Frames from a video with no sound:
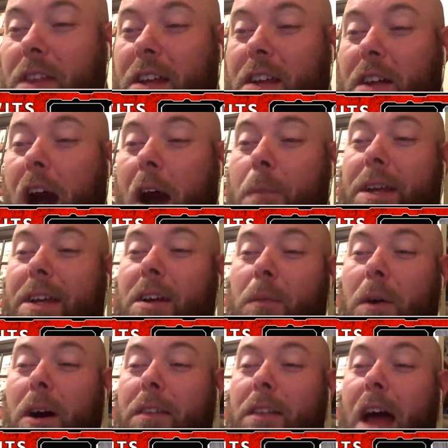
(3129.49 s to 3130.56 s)
I mean, come
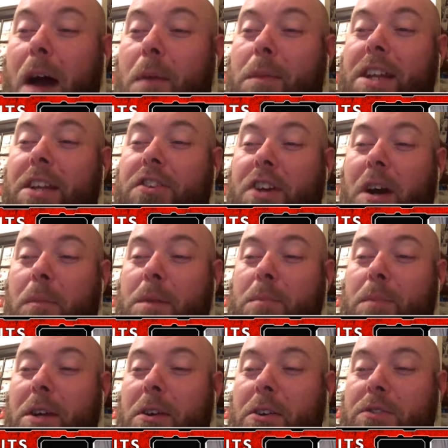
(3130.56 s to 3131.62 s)
on. How many chubby
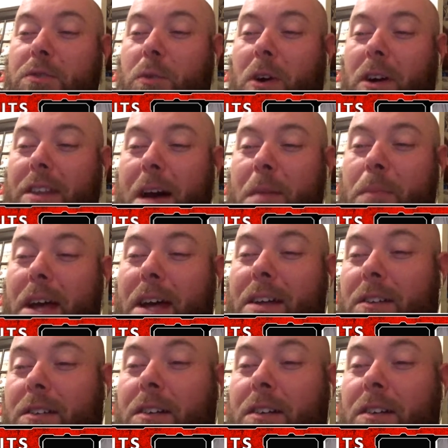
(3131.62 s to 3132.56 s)
beards were on that panel?